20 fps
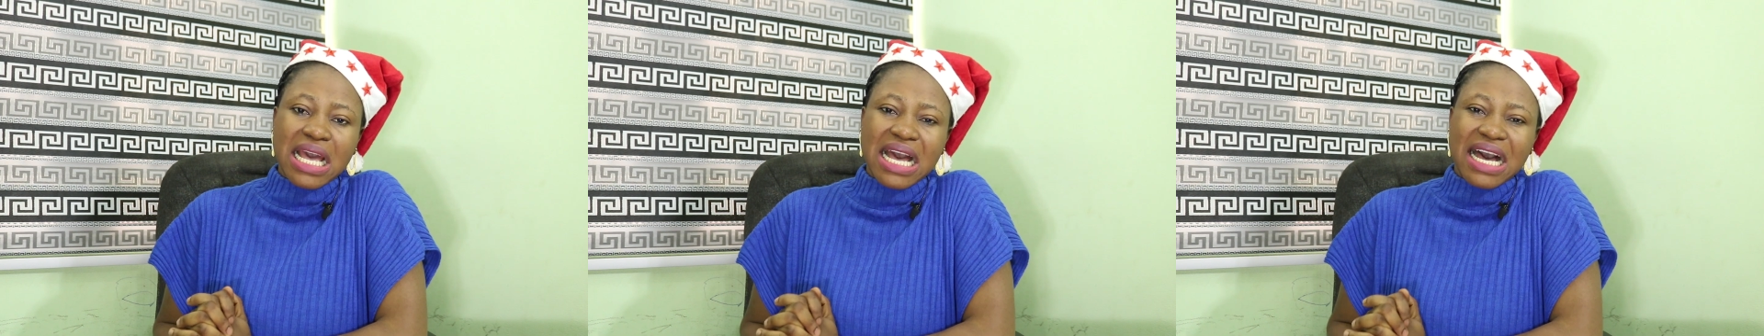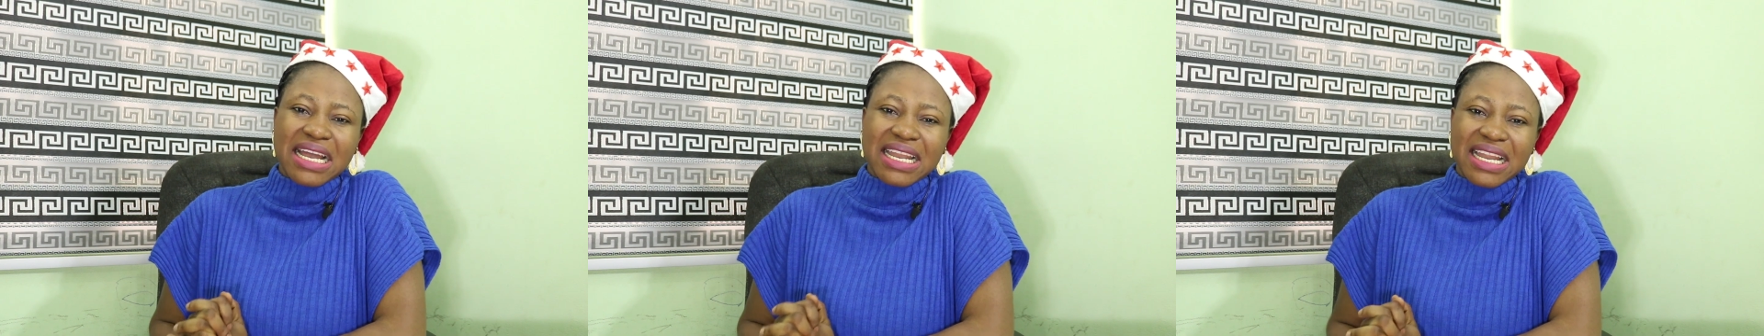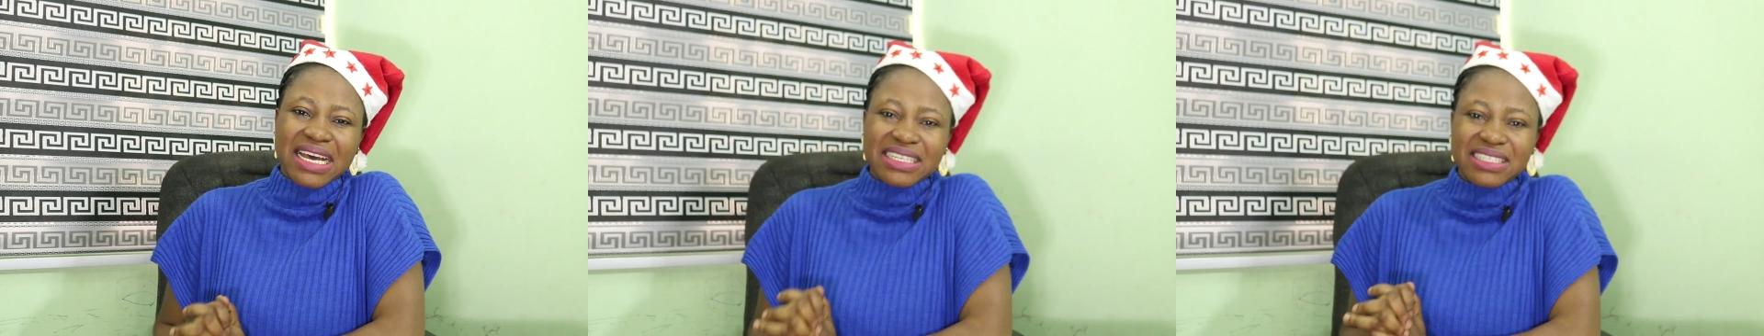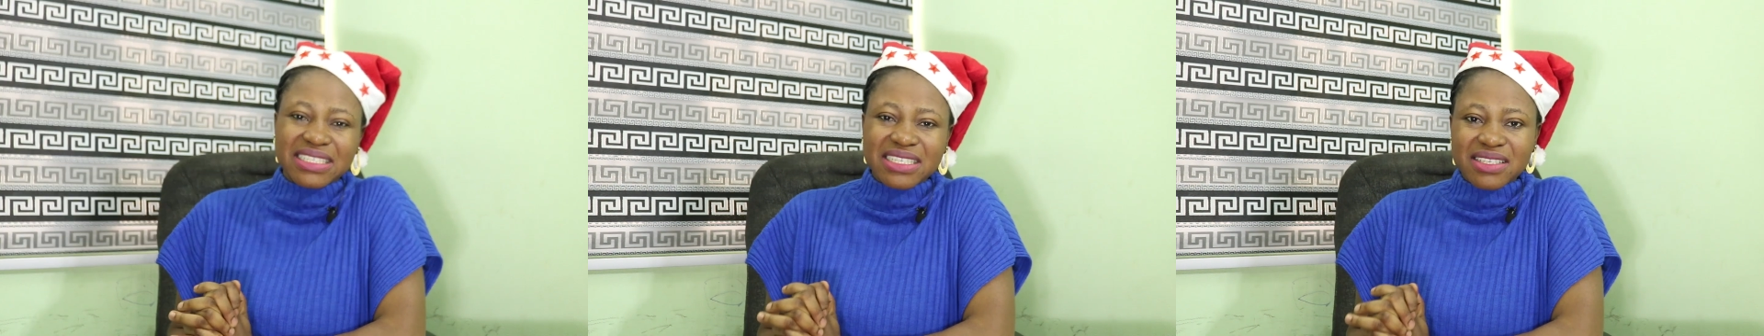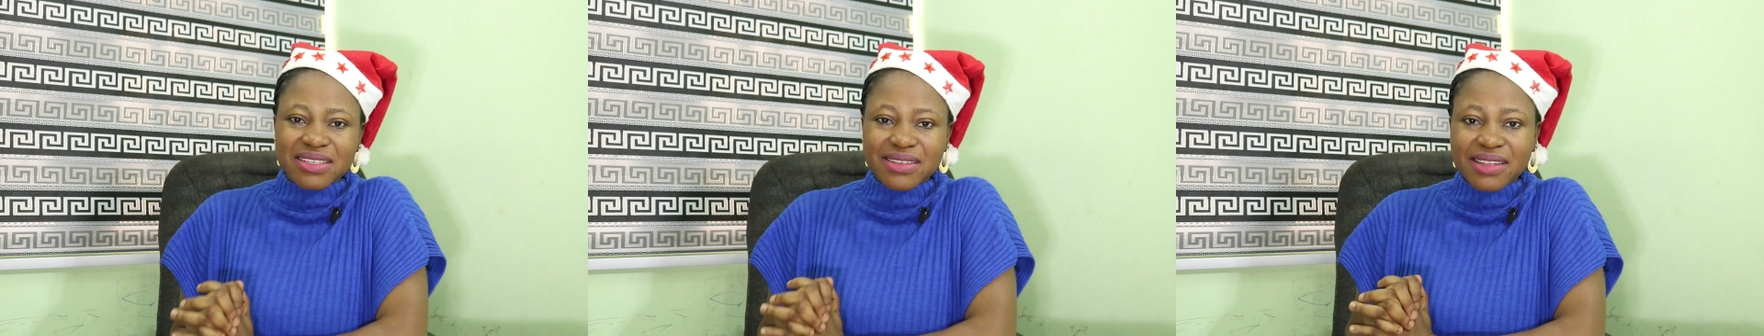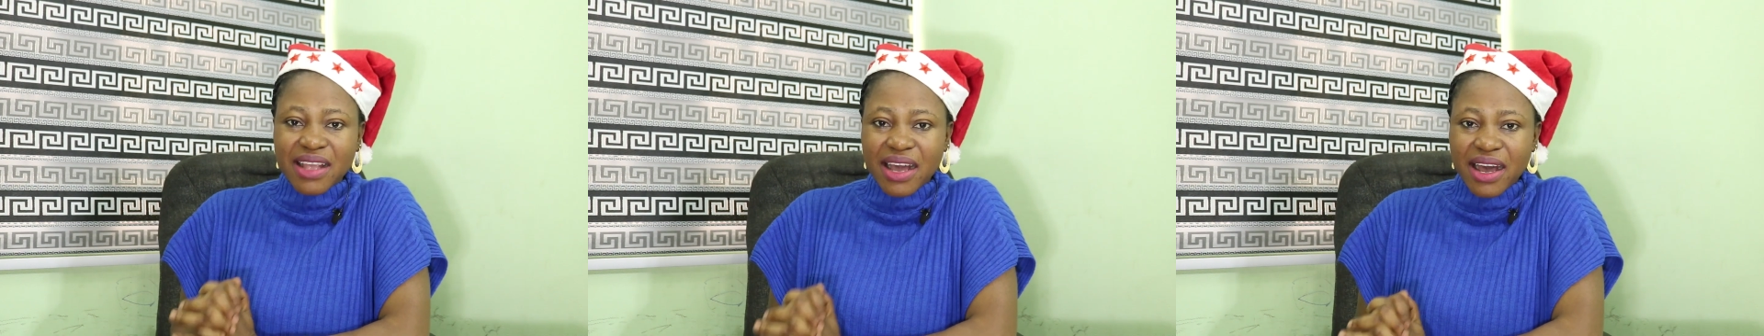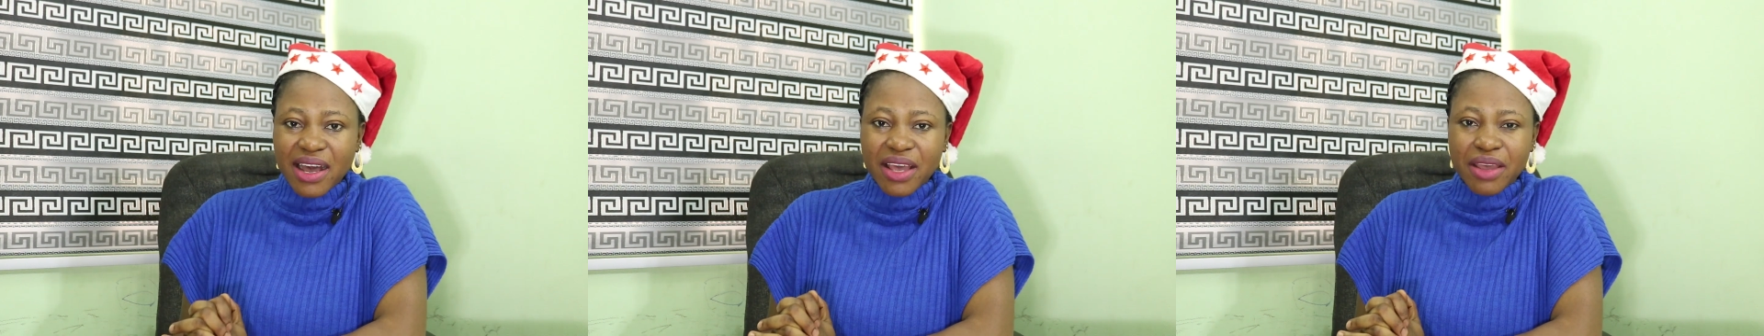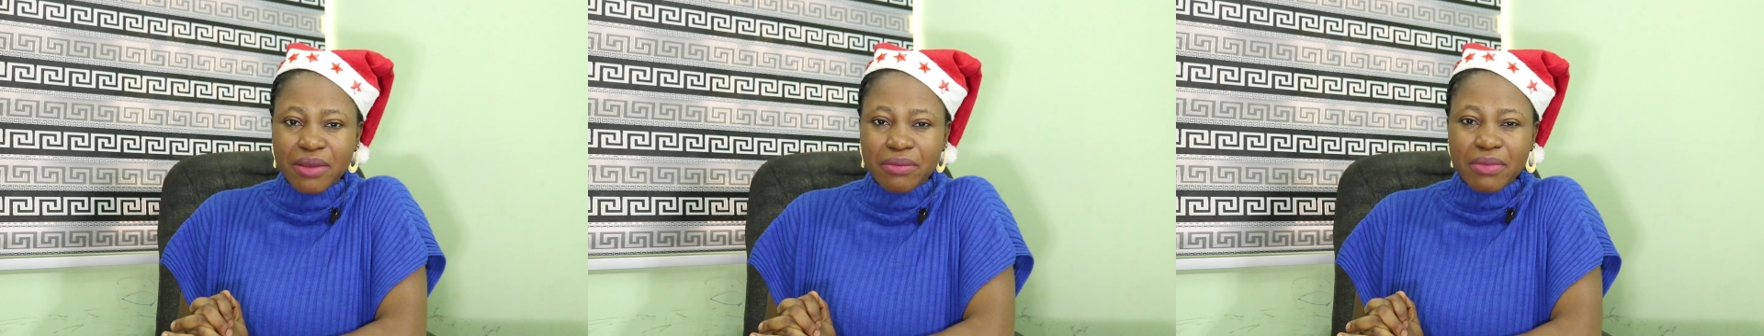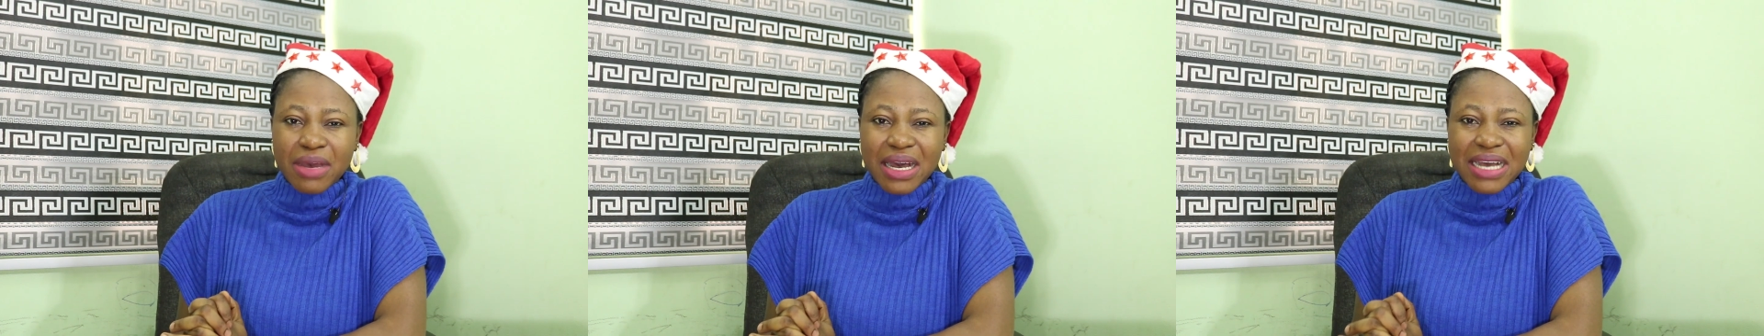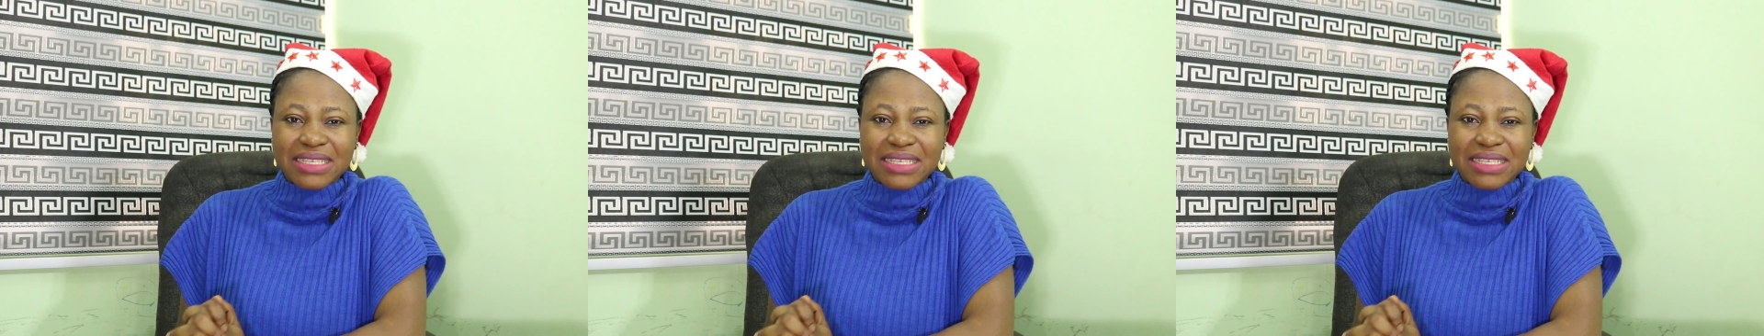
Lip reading: And at this time,